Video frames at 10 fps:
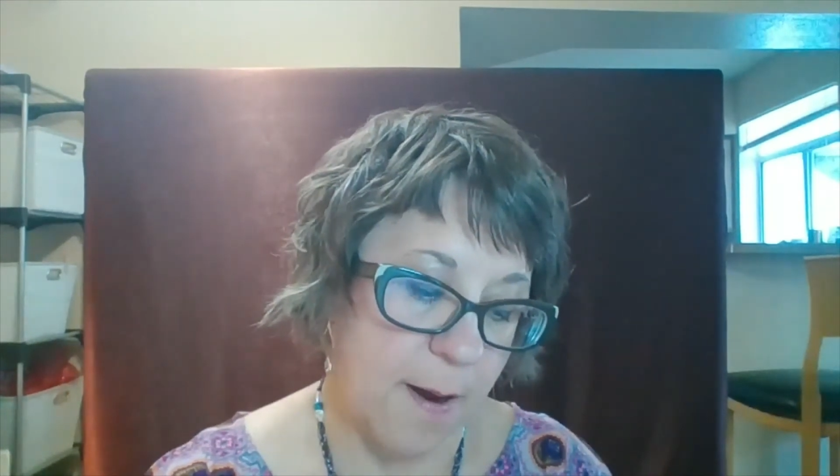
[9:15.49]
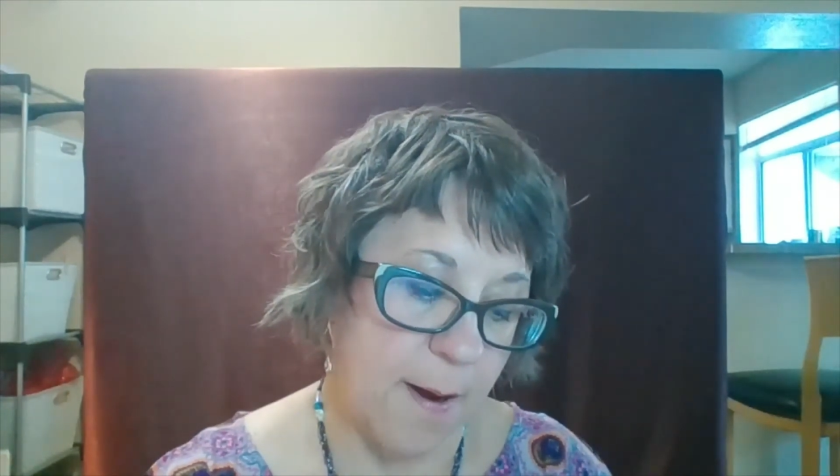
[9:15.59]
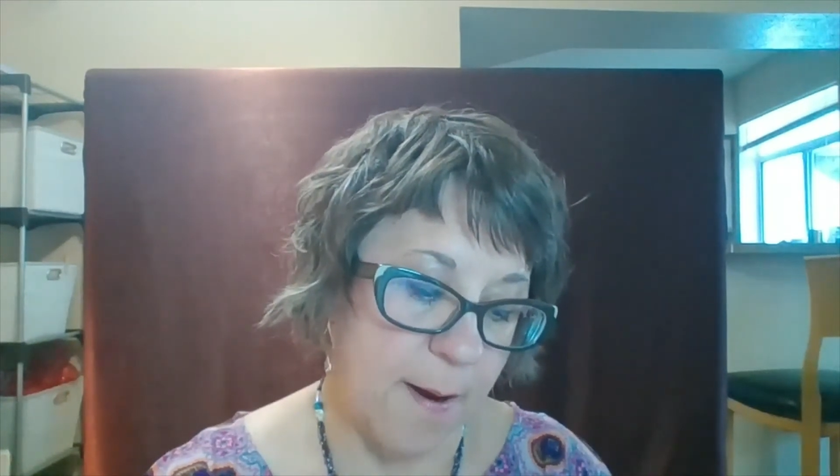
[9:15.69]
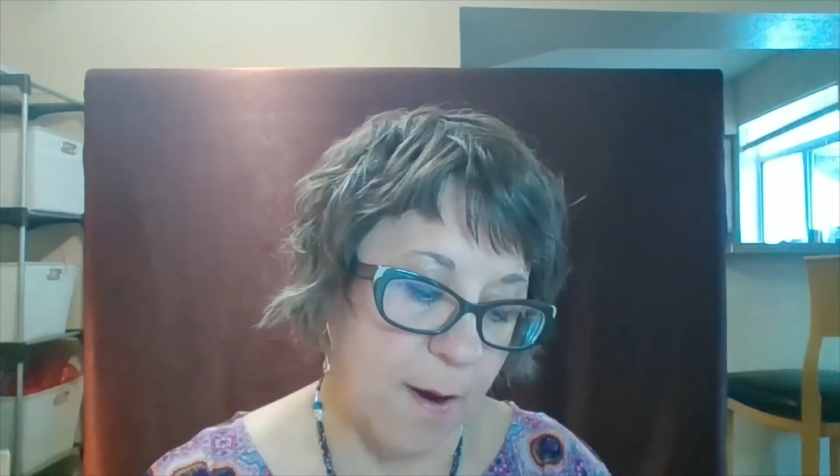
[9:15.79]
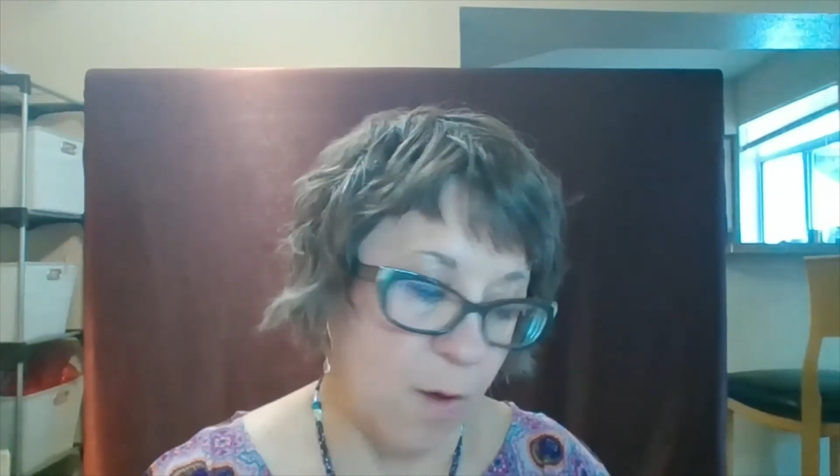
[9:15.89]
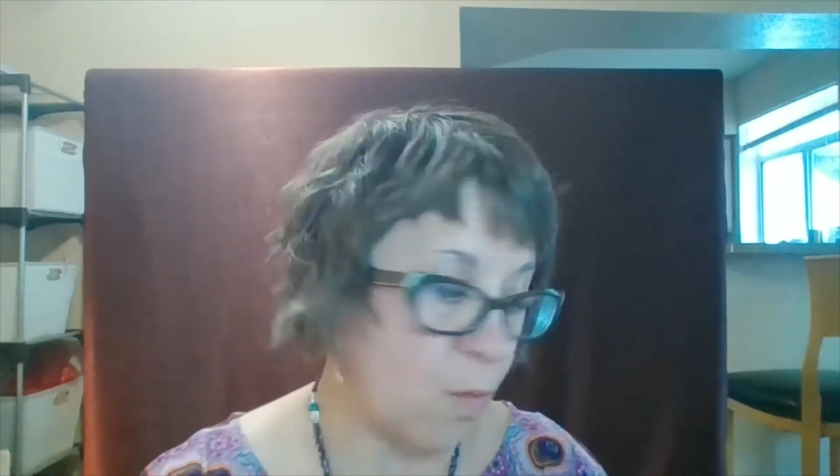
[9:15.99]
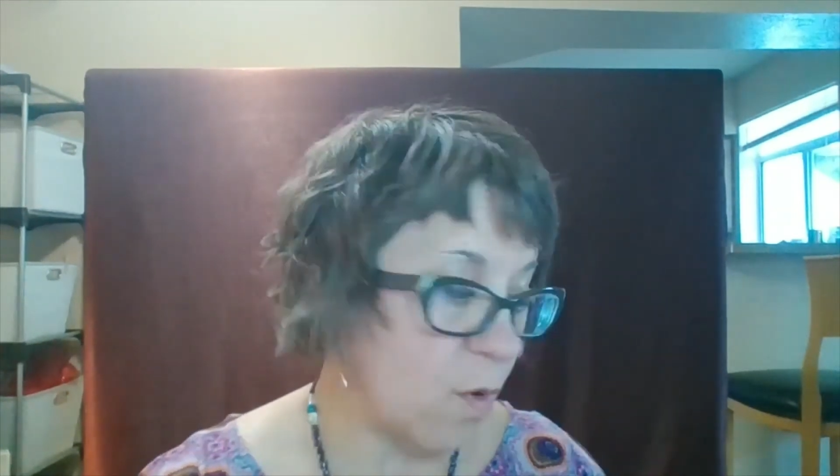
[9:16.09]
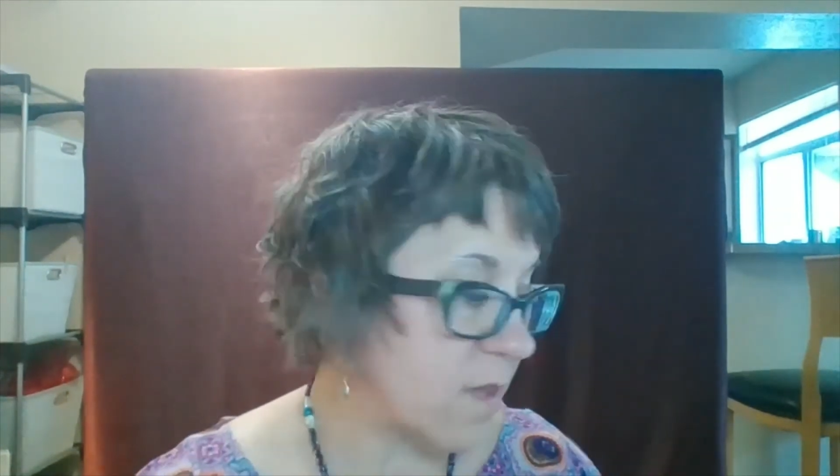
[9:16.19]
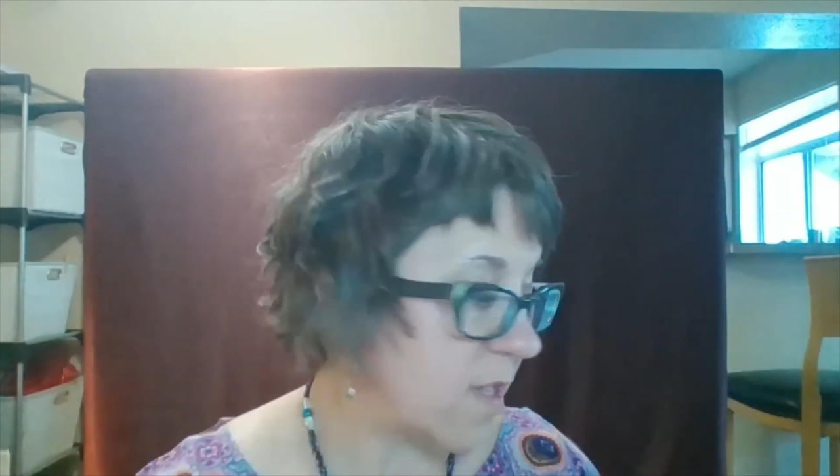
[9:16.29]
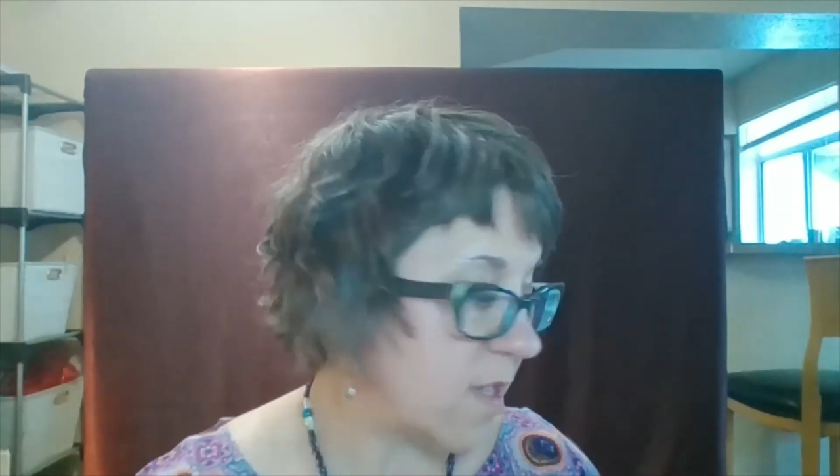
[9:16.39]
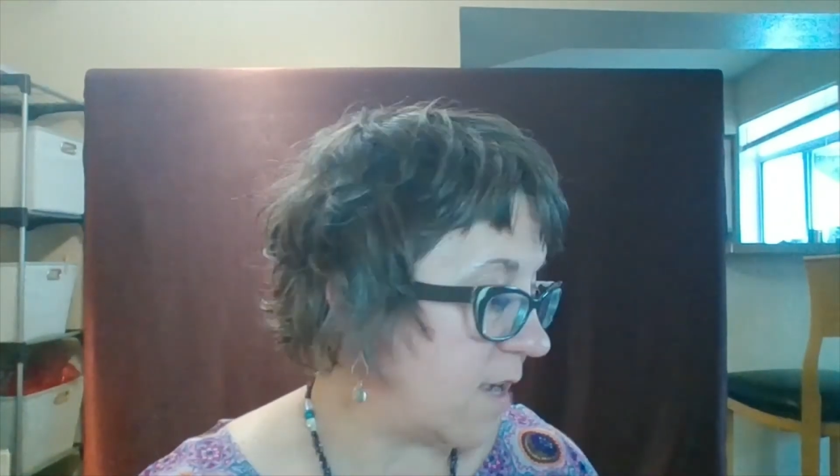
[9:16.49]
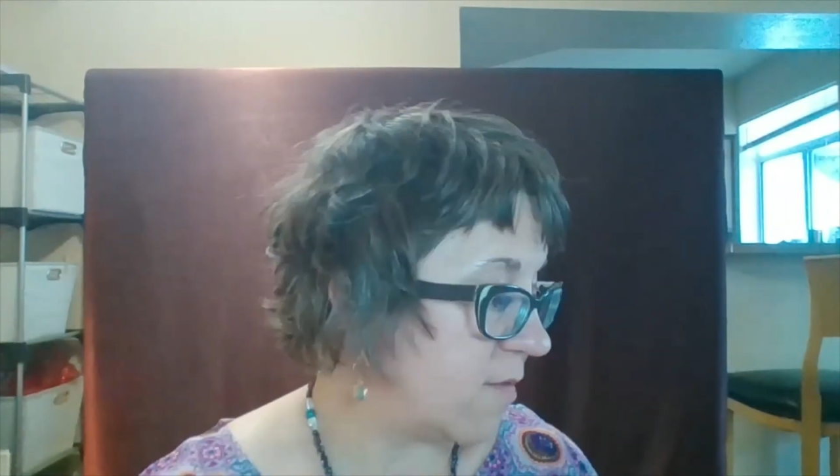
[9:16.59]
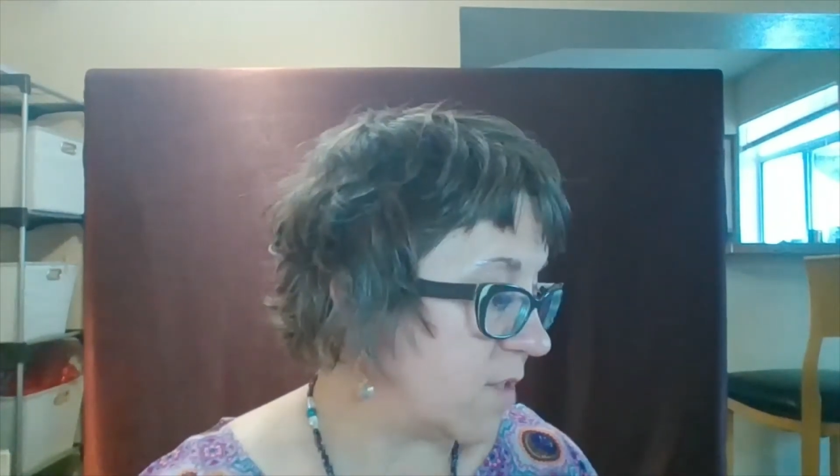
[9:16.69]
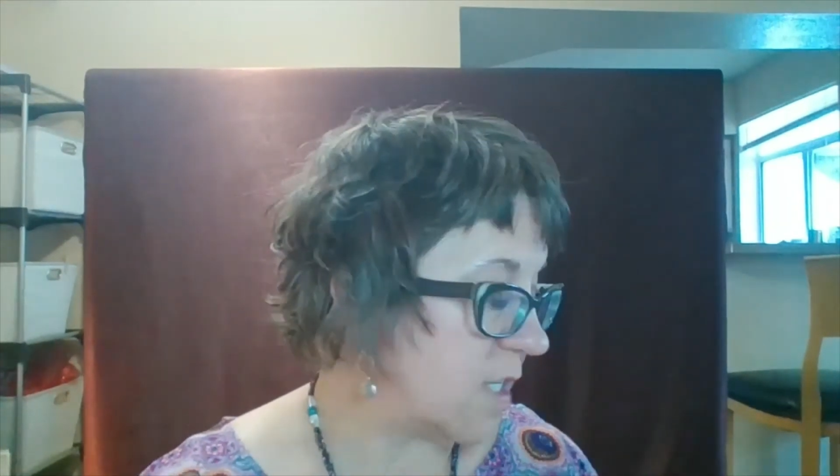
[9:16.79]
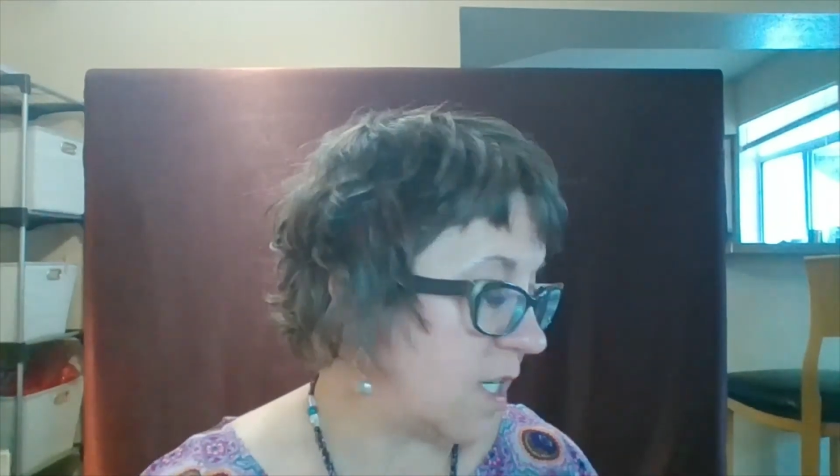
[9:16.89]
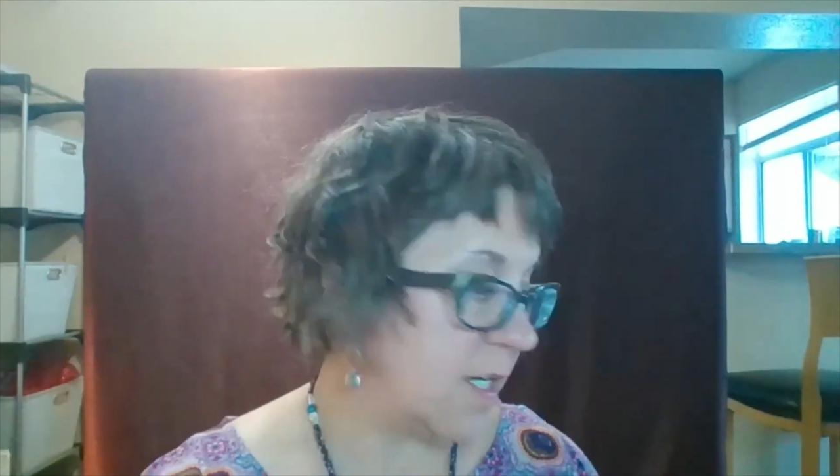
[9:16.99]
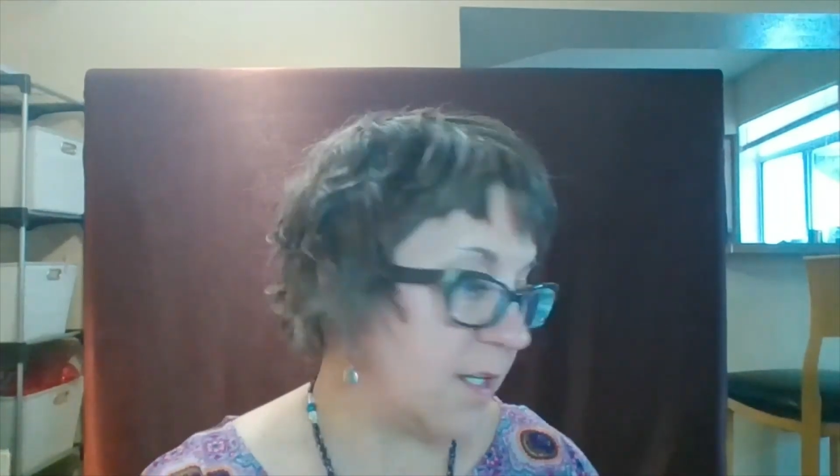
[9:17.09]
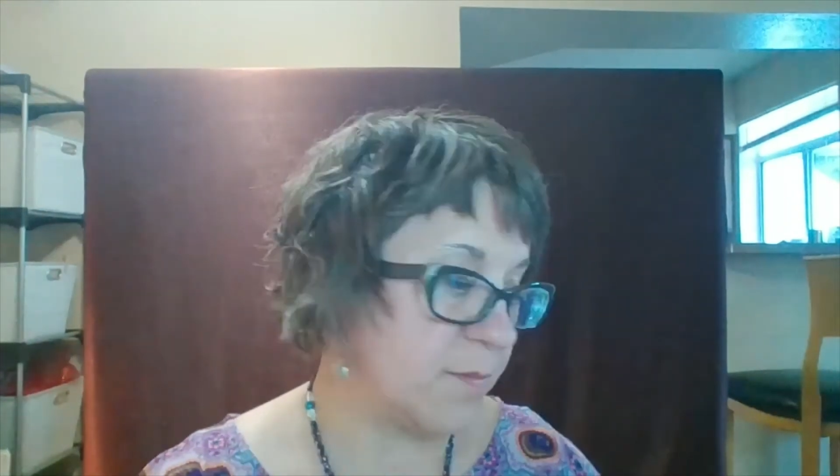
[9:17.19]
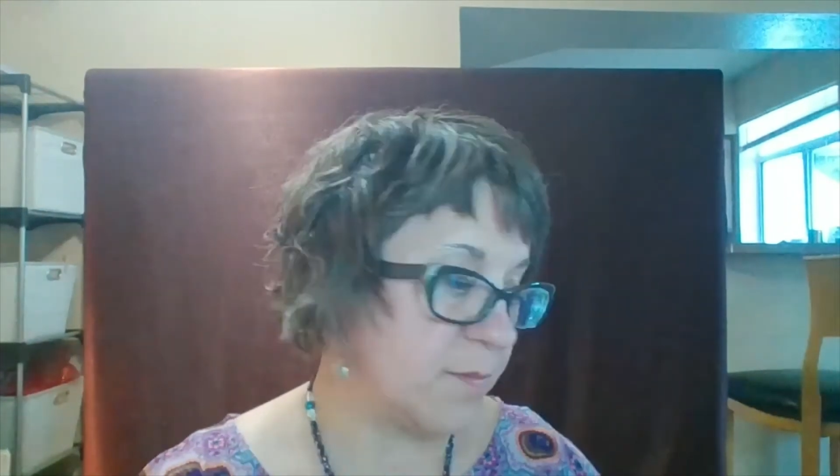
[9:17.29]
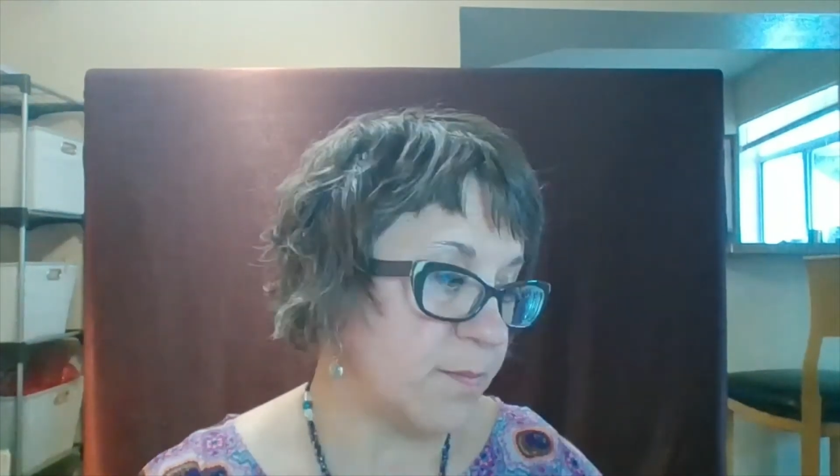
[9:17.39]
Work that I have
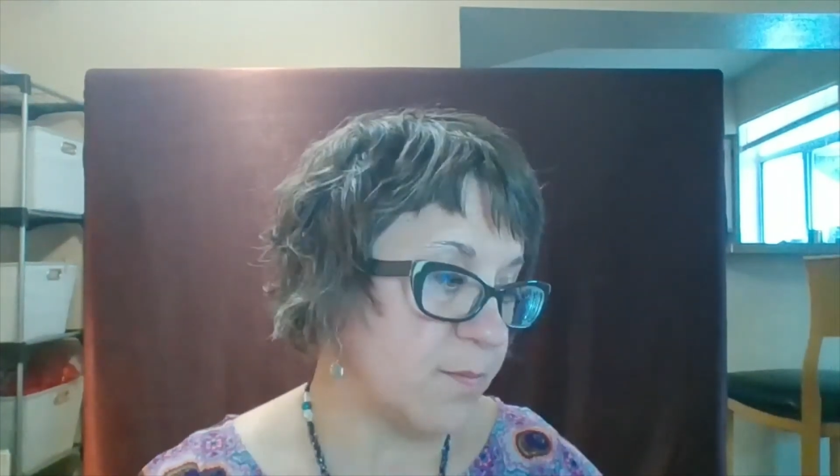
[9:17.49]
done,